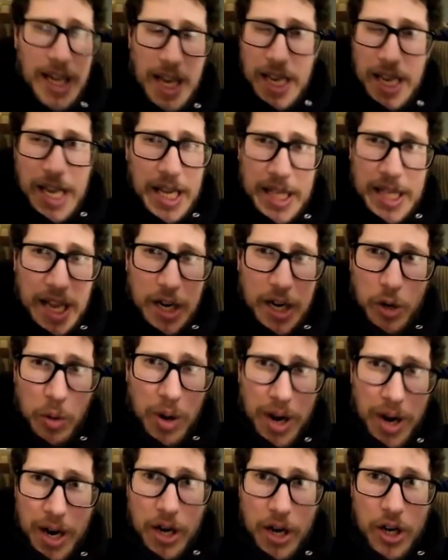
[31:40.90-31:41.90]
I got kicked out of
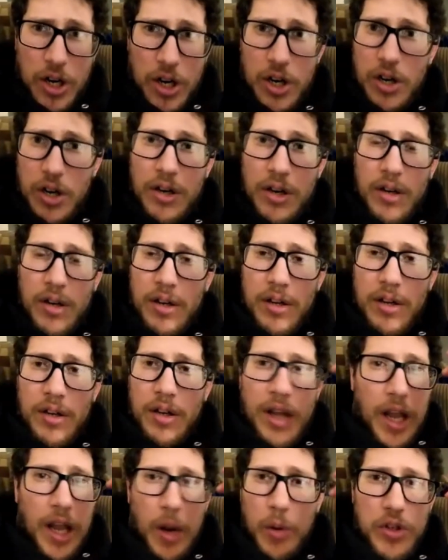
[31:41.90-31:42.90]
choir.
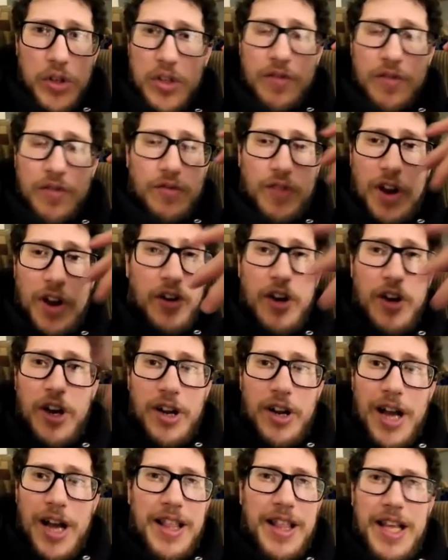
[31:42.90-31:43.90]
It was very
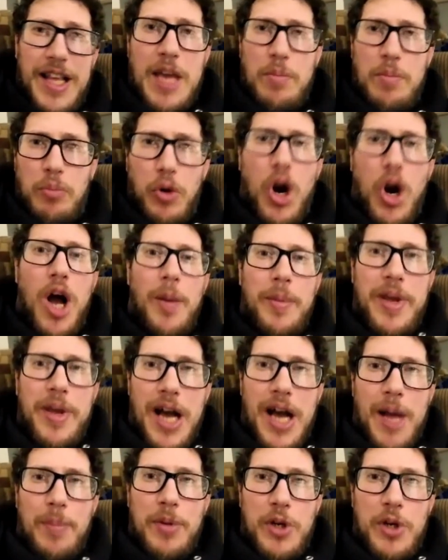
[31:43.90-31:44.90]
I think he brought
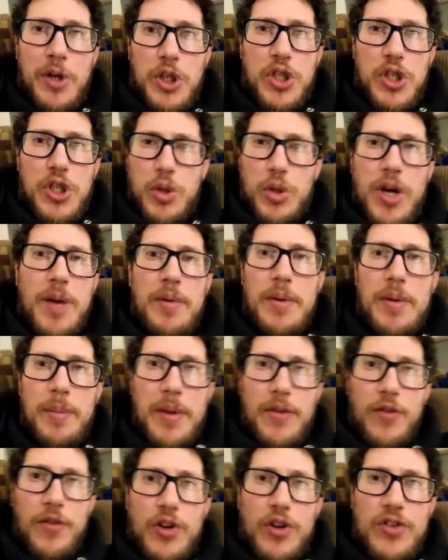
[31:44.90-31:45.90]
me up and just screamed at
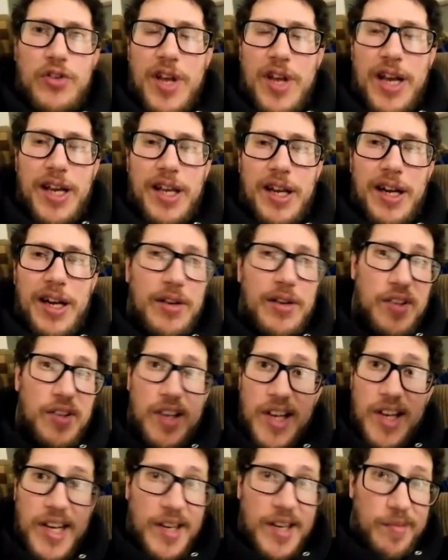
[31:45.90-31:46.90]
me for a second. I was
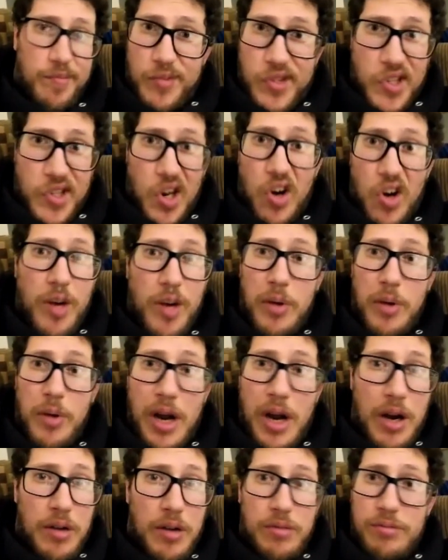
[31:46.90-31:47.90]
like, "Sorry,
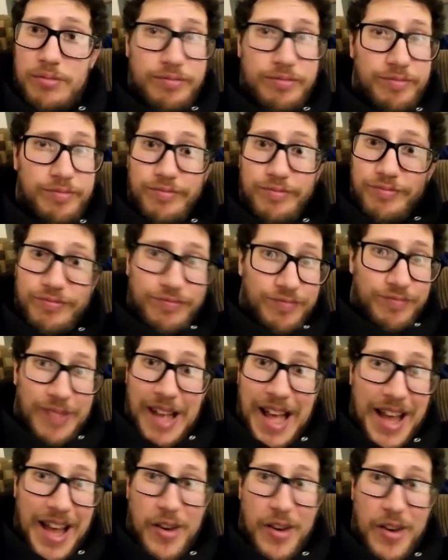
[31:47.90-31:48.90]
bro.
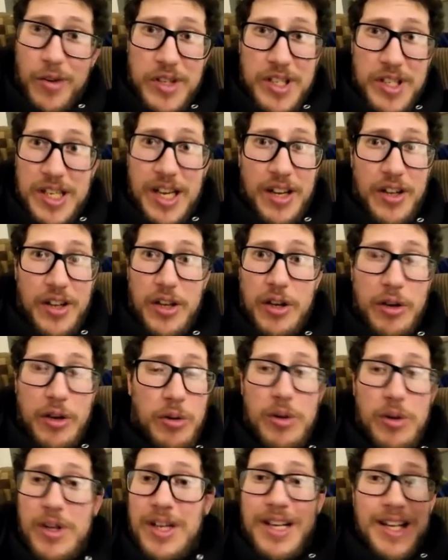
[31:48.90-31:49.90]
I don't know what to tell
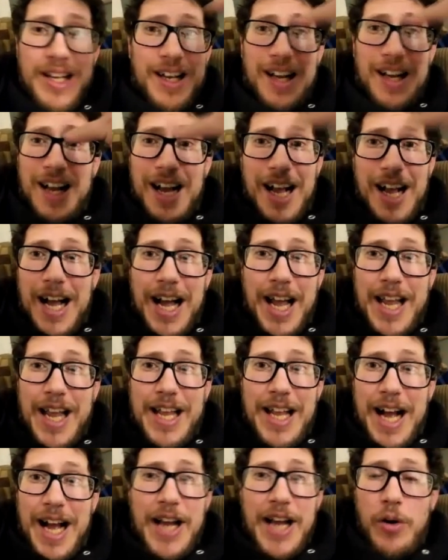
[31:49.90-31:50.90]
you.
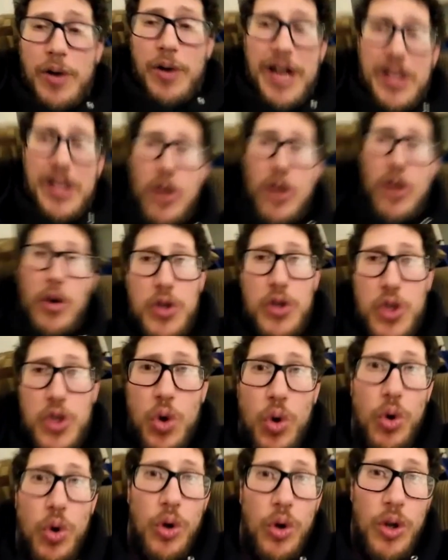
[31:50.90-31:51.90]
I don't get to go to
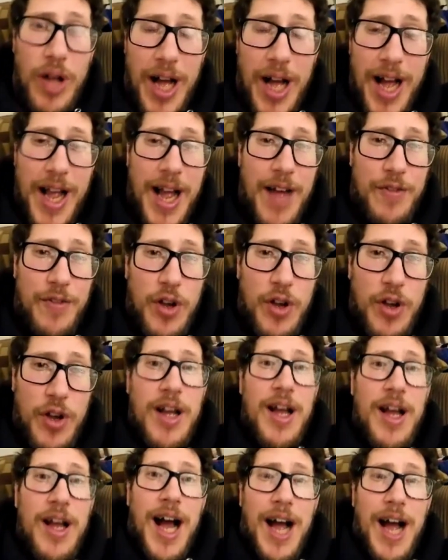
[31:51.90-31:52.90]
school. I have
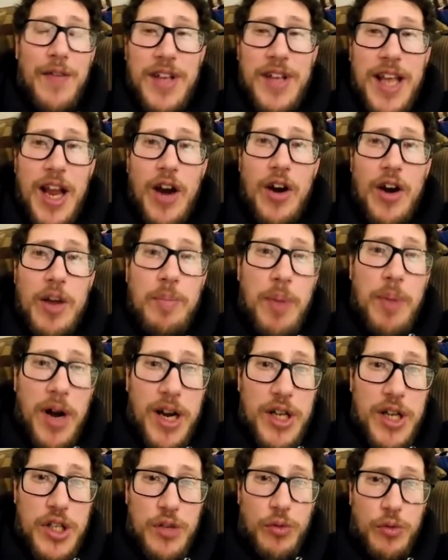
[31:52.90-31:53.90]
to carry
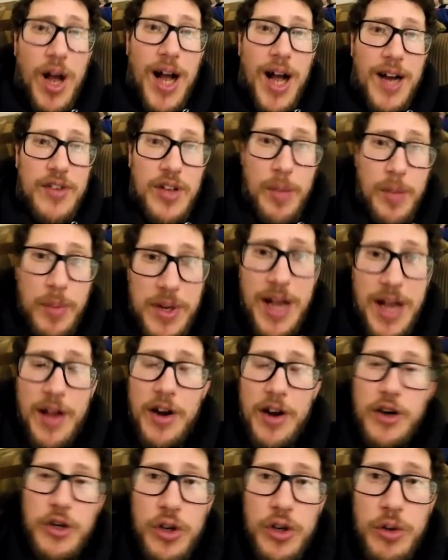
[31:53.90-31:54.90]
buckets of rocks up and
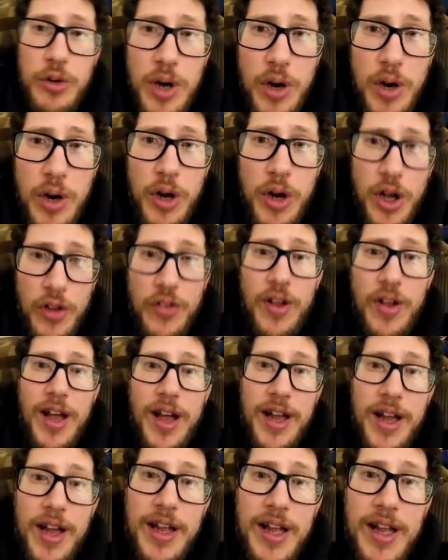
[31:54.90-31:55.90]
down a dirt road all
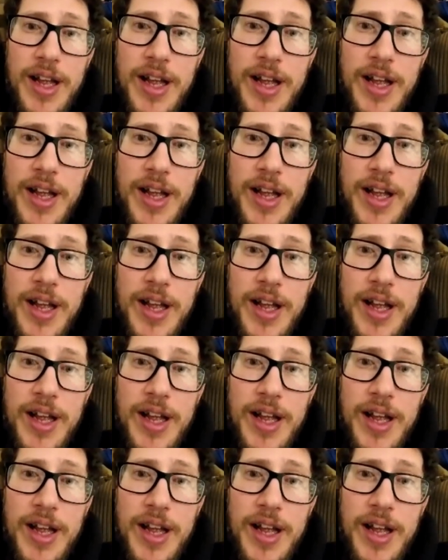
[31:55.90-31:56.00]
day."